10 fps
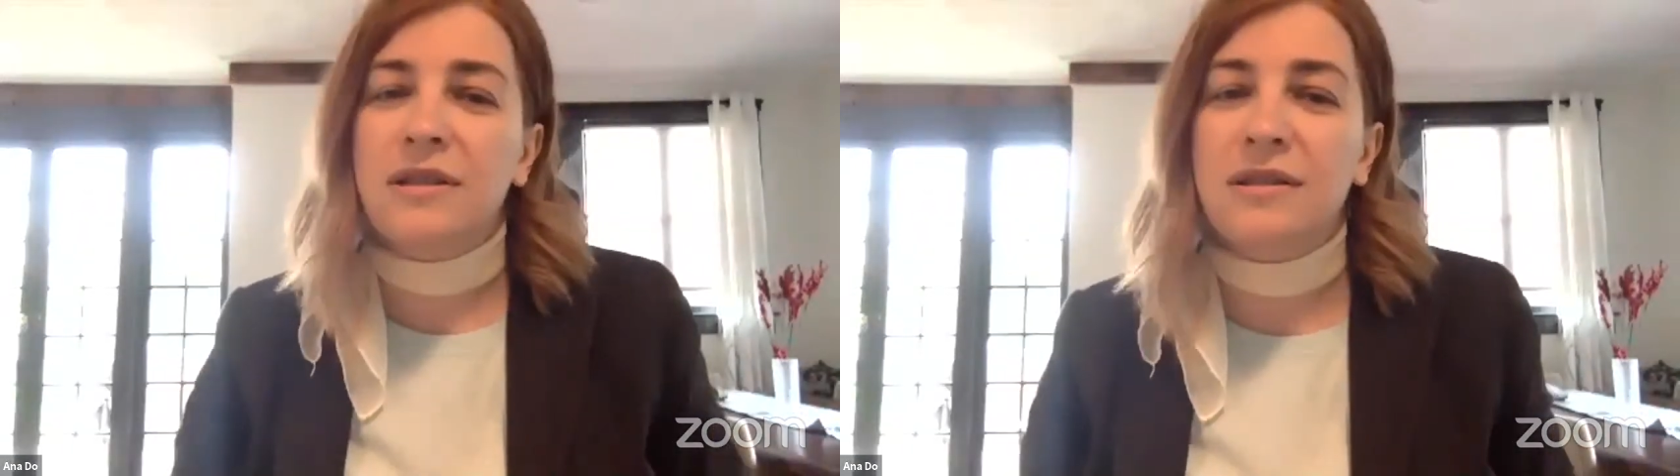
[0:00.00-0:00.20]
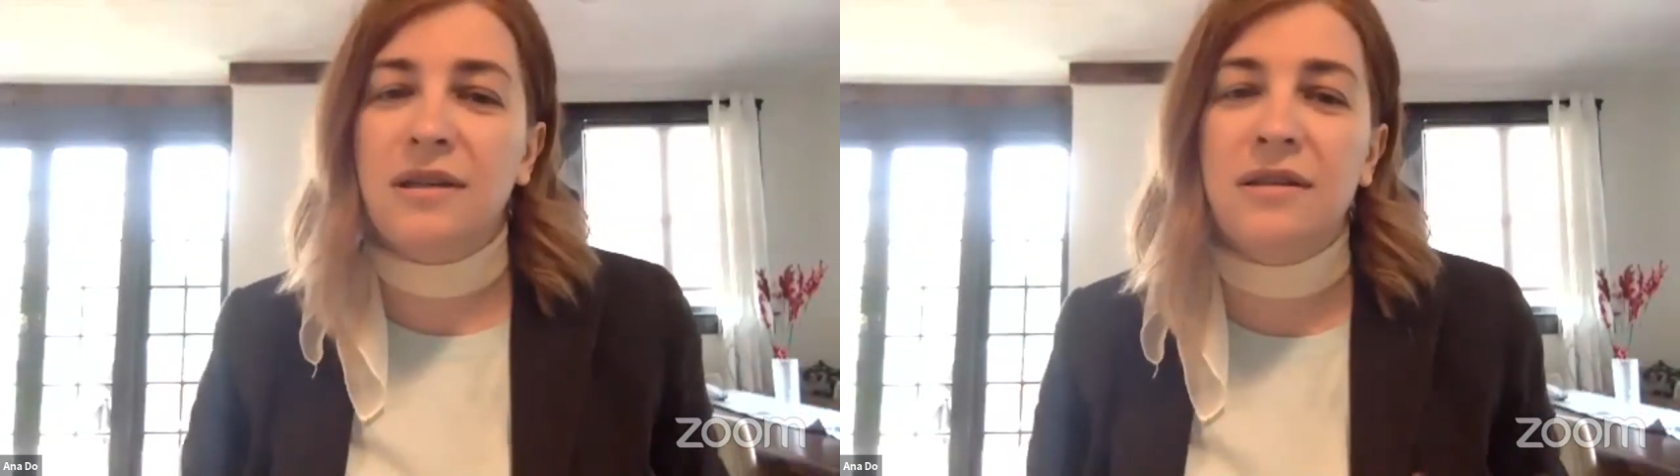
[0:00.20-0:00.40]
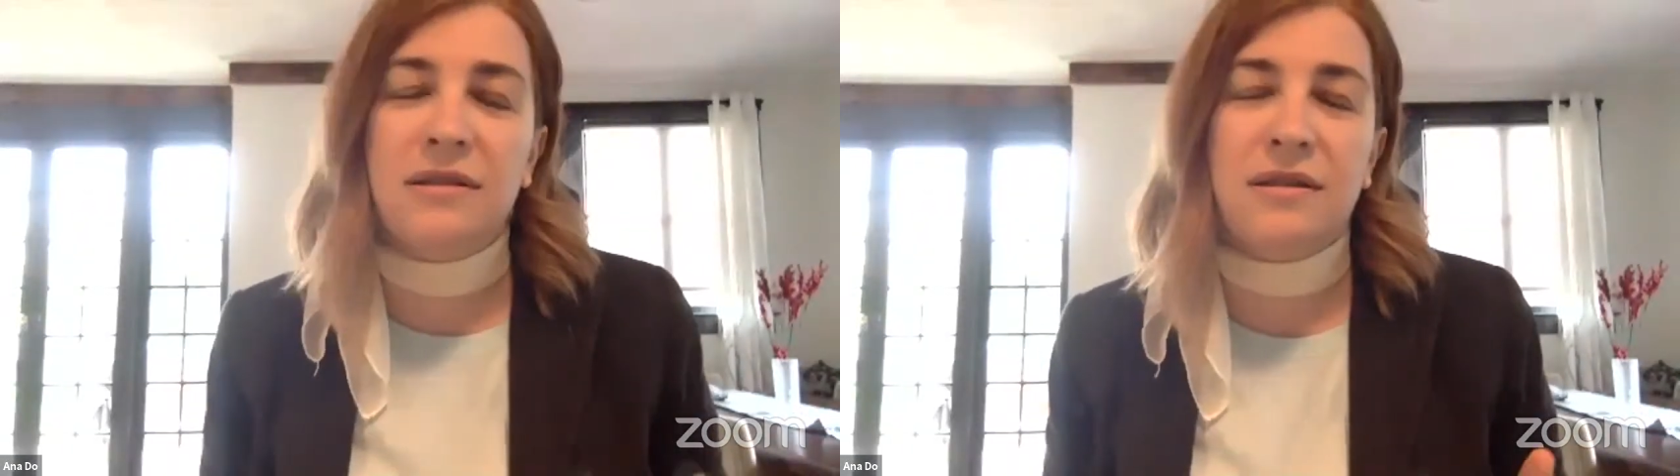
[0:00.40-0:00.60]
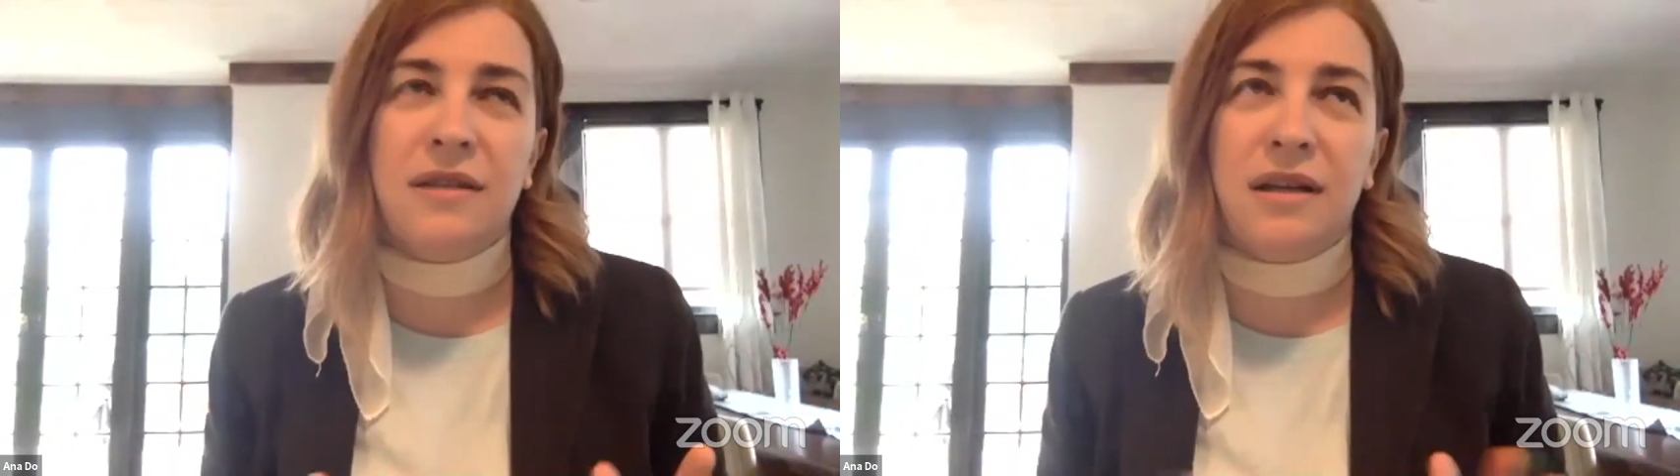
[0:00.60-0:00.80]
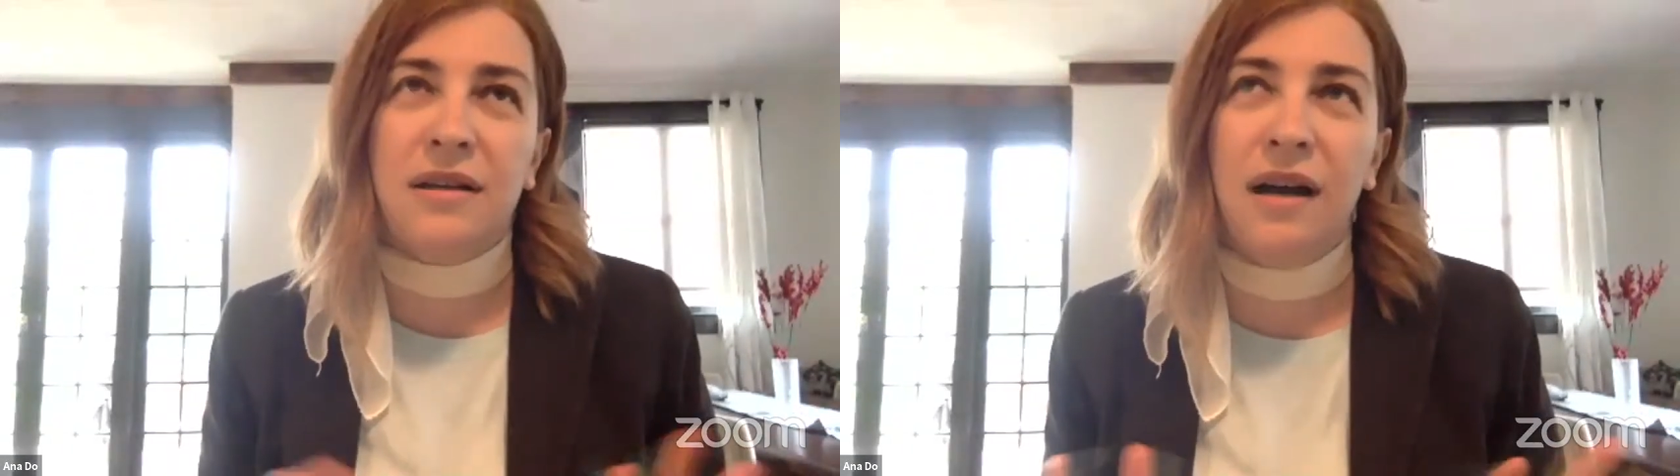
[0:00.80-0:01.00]
since
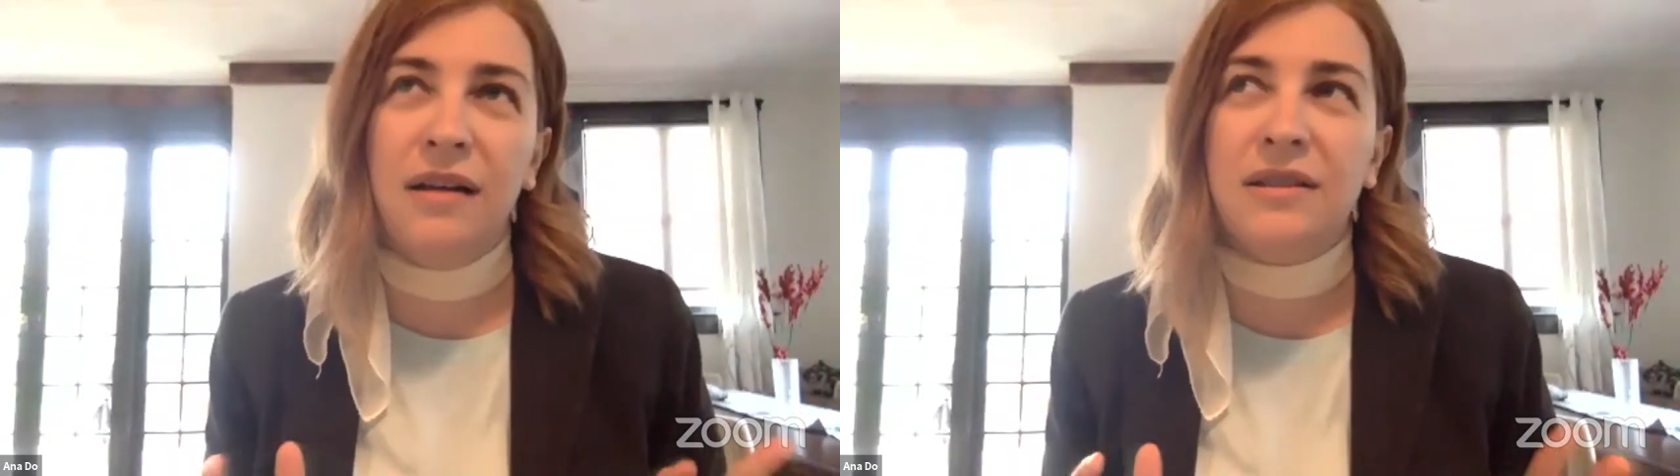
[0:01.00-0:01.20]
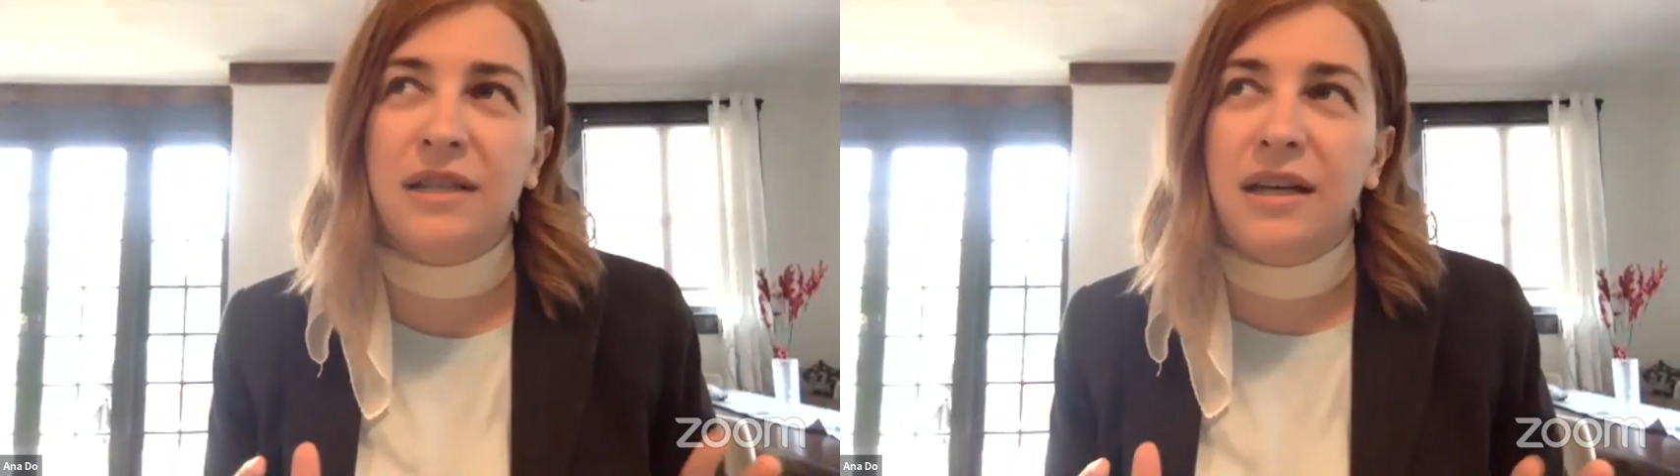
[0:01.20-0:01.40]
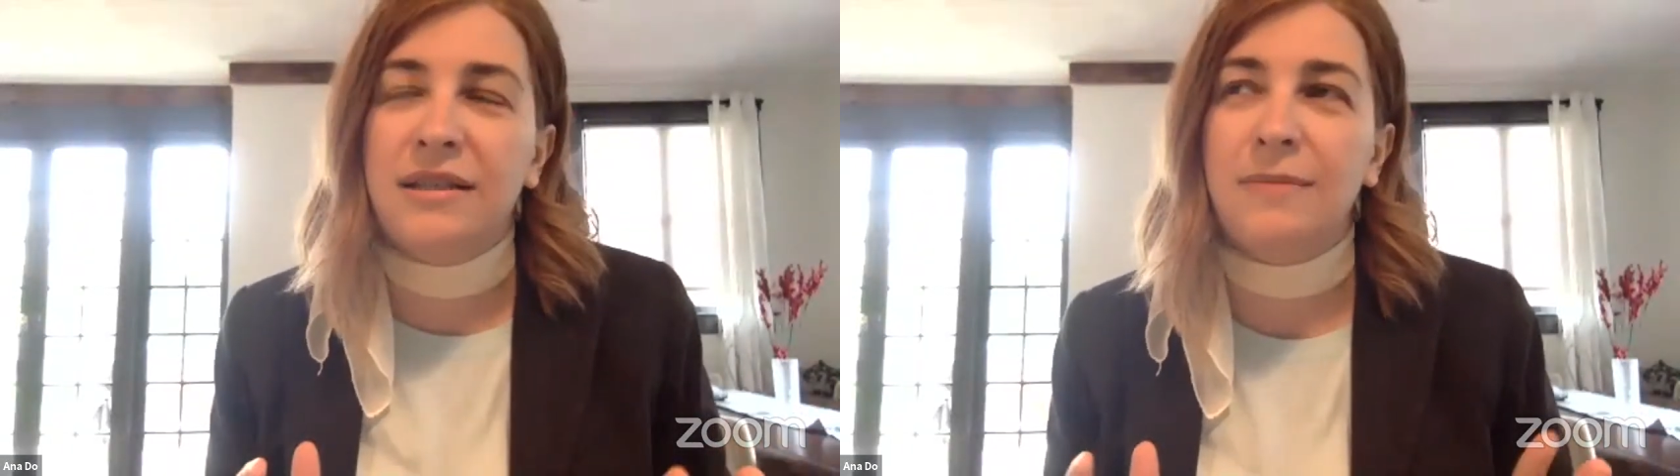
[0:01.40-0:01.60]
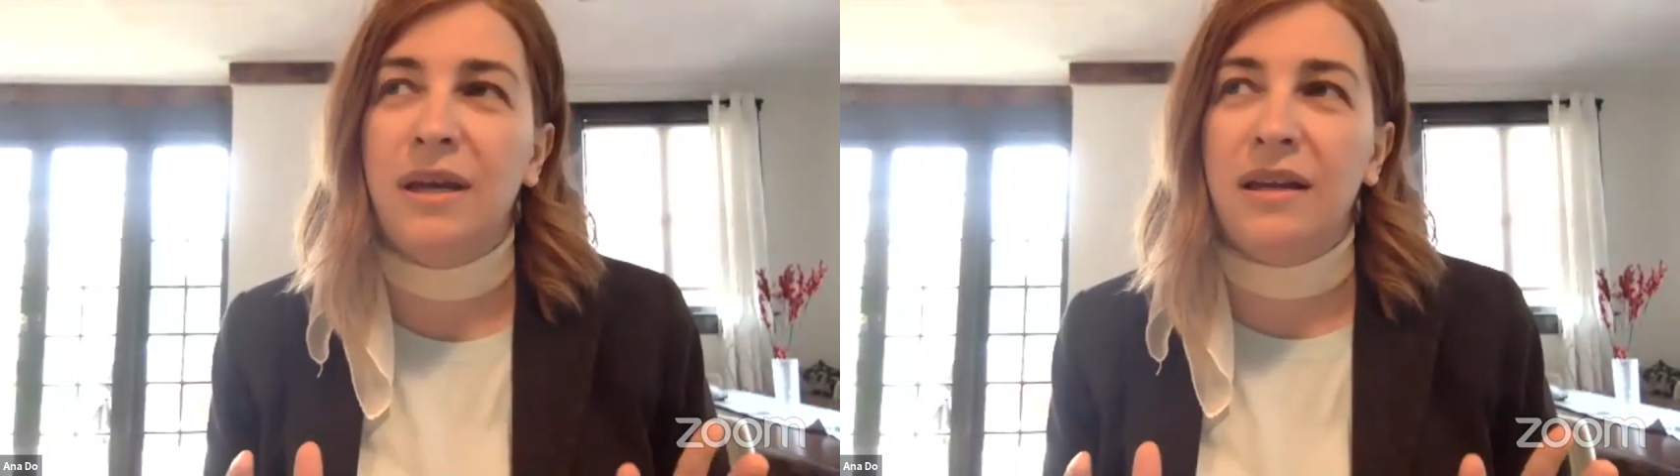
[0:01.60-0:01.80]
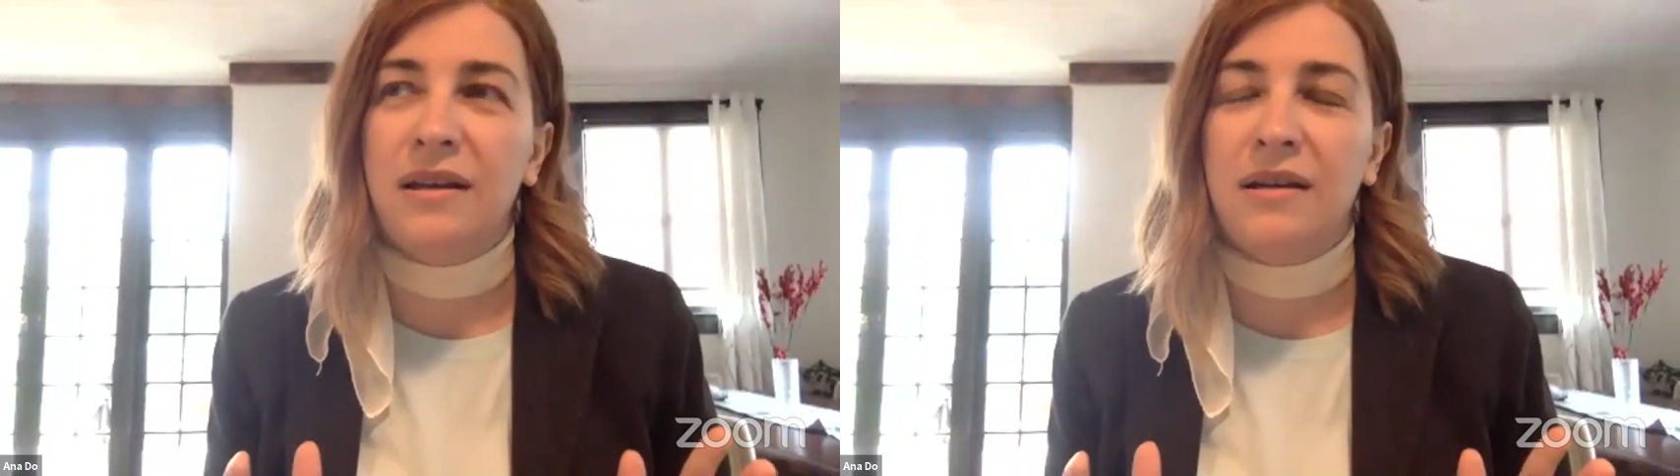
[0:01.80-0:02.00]
technology has
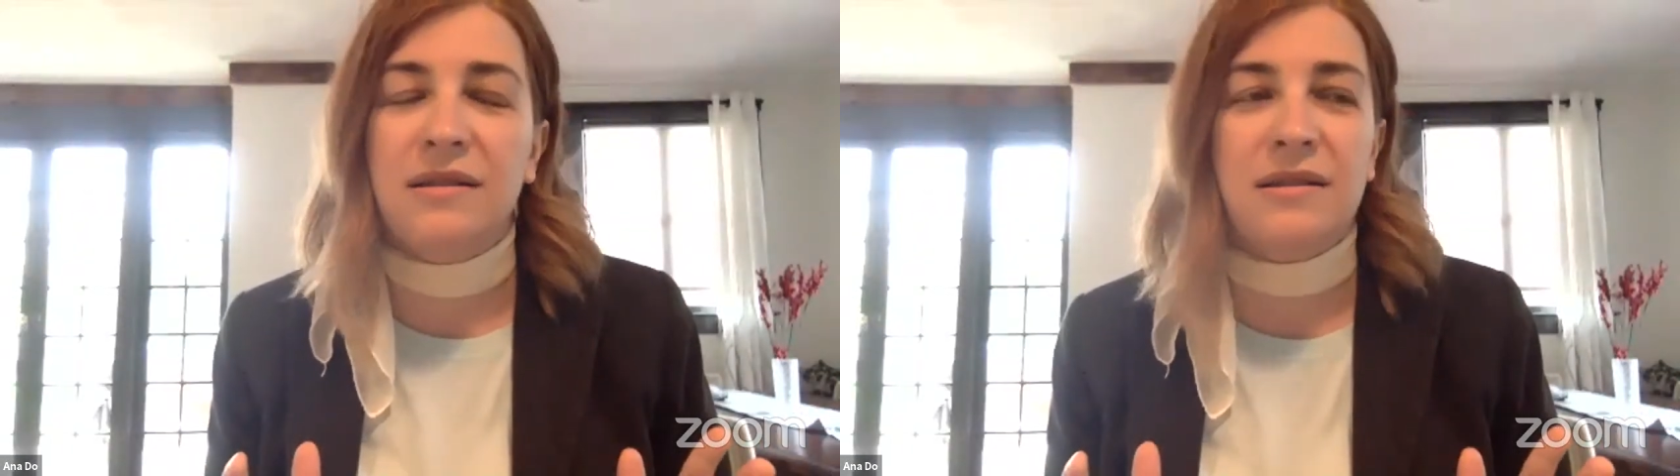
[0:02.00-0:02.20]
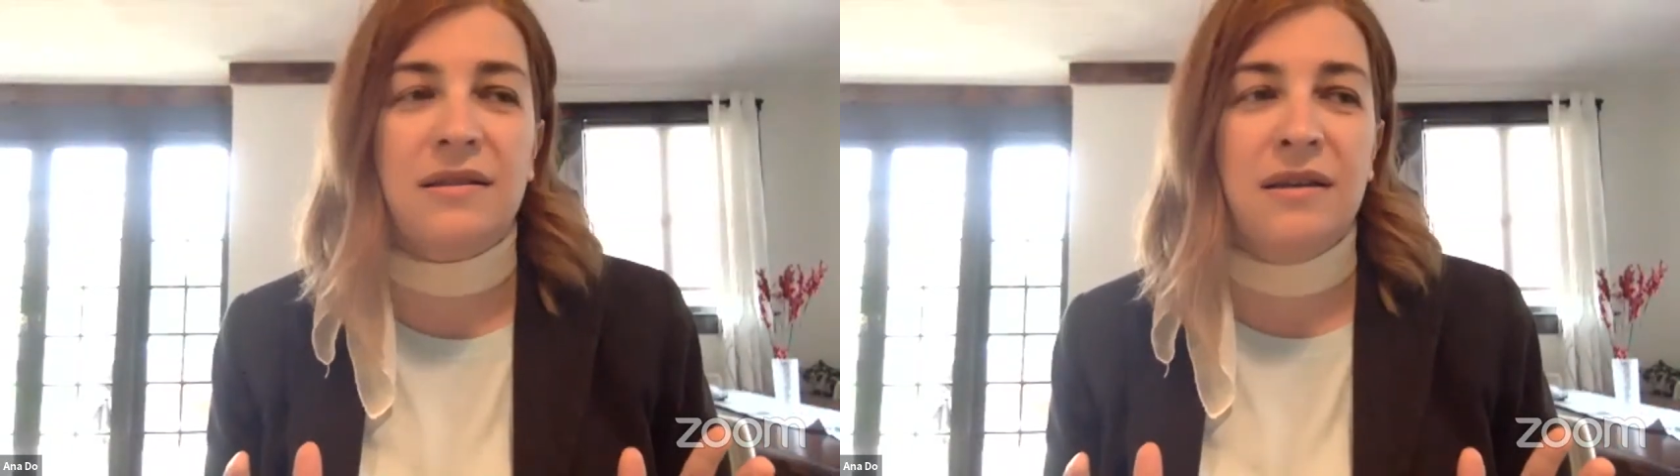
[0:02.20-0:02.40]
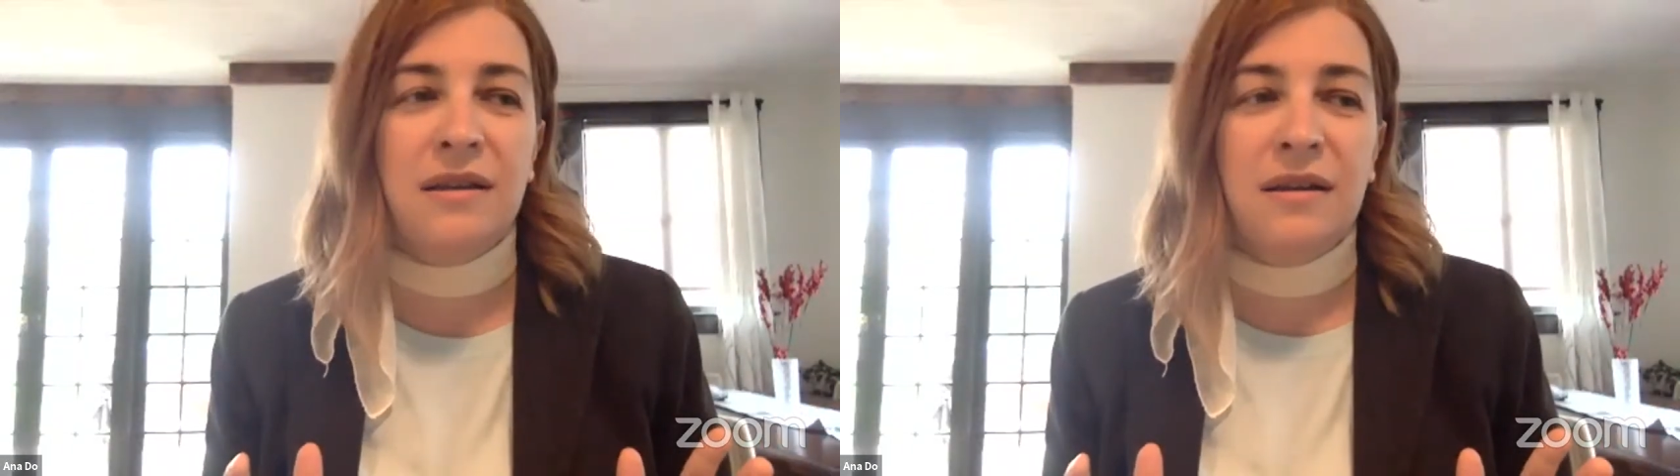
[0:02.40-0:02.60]
made us